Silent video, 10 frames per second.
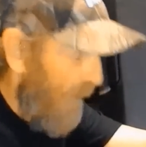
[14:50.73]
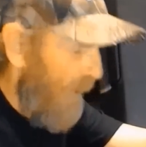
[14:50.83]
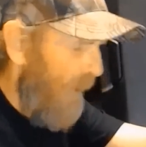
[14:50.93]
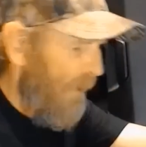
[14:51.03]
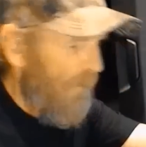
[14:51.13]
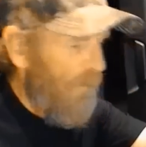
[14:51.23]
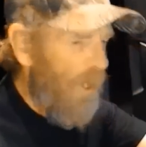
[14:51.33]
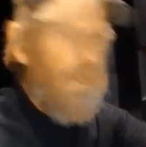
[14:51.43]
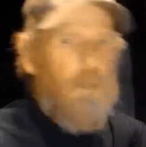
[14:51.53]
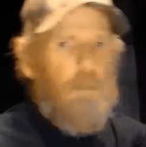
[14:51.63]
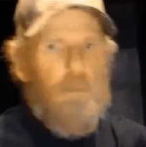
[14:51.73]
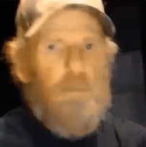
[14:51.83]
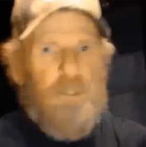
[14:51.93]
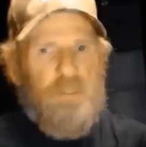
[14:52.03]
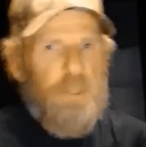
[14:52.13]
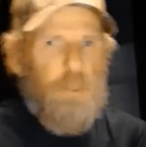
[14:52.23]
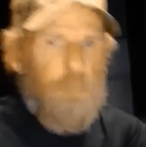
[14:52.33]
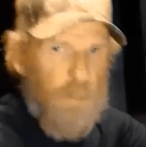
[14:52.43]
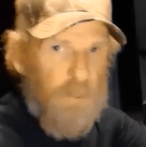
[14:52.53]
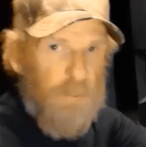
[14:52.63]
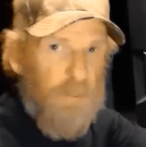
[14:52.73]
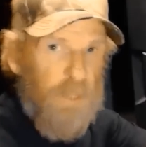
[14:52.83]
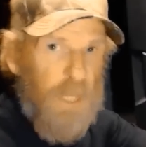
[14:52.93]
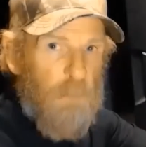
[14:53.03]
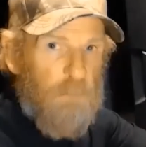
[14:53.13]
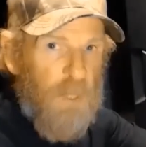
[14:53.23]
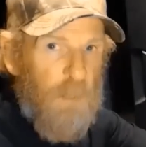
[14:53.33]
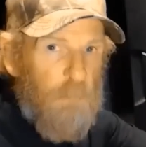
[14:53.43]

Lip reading: in, I don't know, just say you plug in your laptop.